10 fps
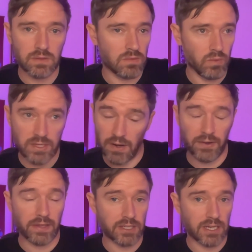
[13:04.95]
We definitely
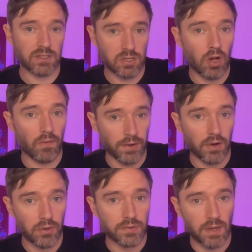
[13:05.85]
had the chances not to
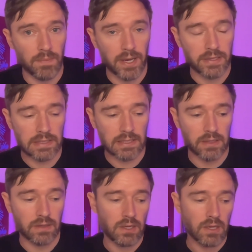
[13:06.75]
lose it, basically.
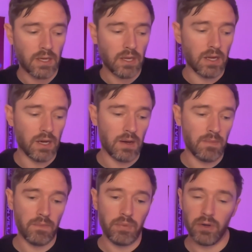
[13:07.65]

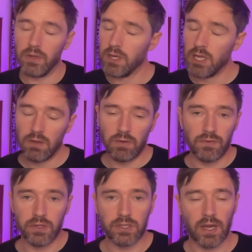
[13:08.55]
But for
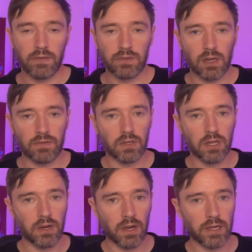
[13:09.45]
future games, going to have to
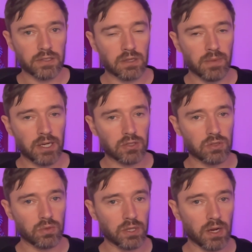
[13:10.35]
learn our lesson and make sure
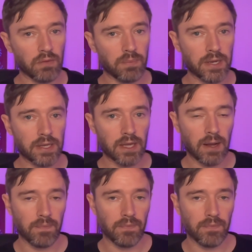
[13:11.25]
we don't repeat that.